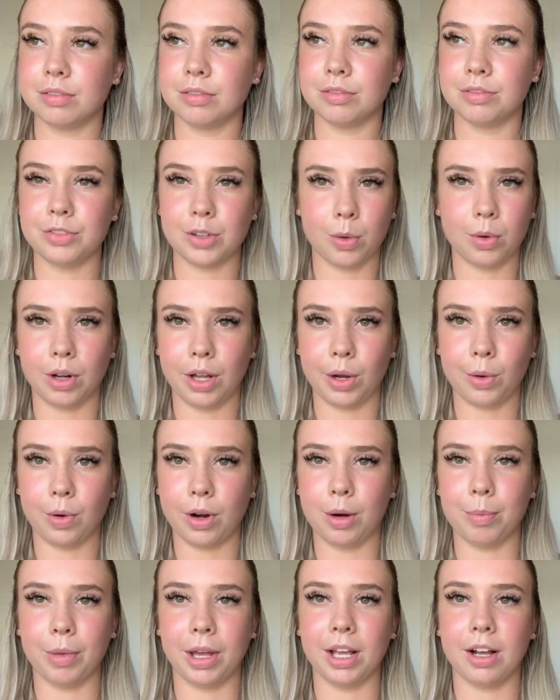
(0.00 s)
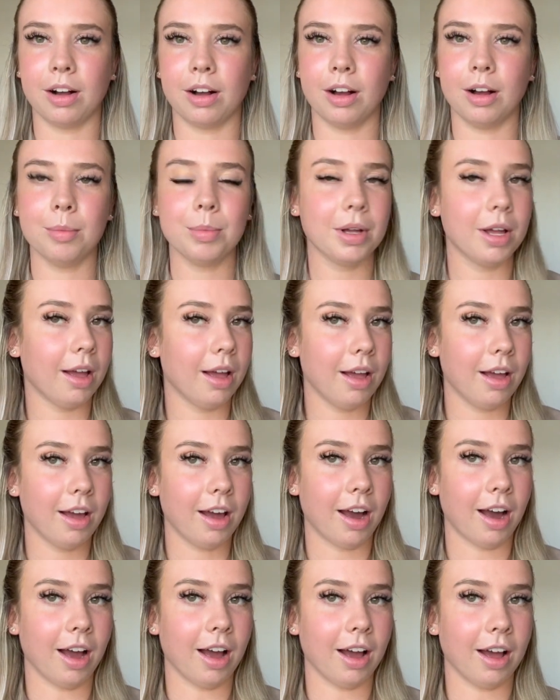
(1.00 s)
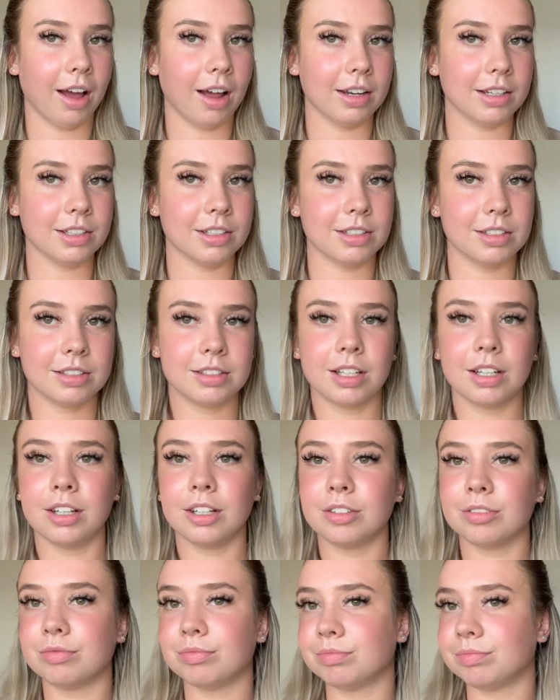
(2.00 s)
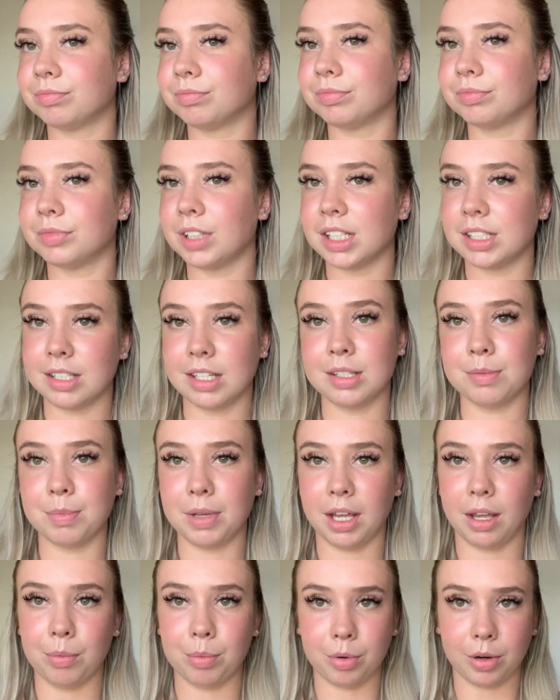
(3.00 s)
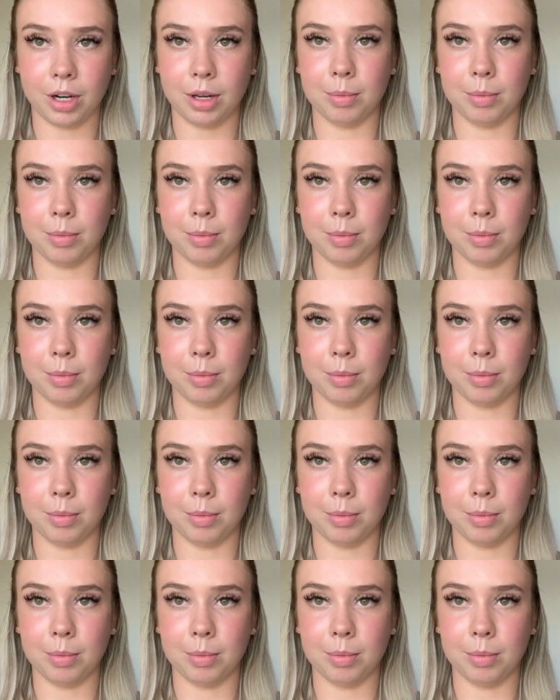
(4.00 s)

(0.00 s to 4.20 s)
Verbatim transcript: feel like wearing makeup and this is me pretty